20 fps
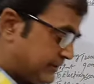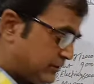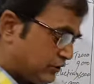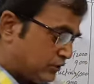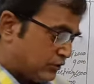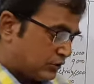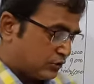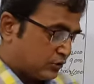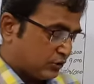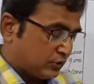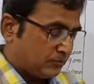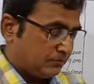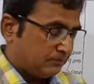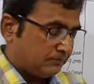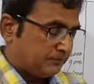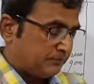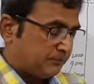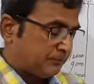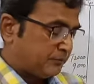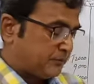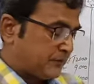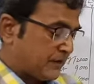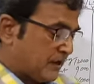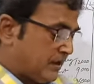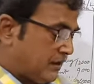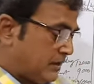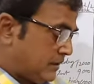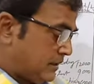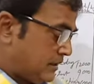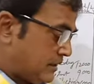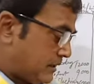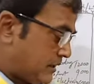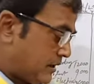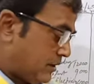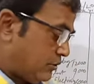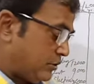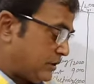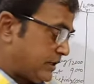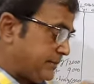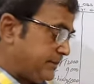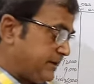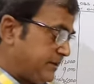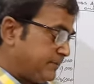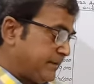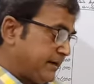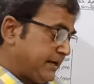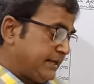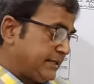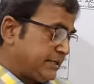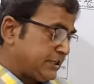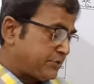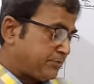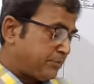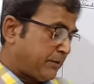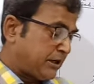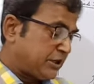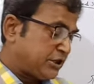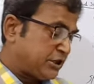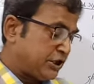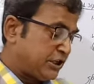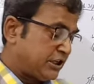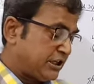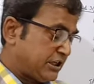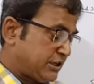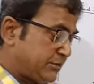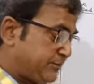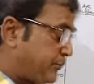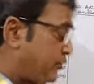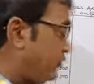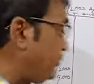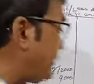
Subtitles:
also. Now debit balance purchase 4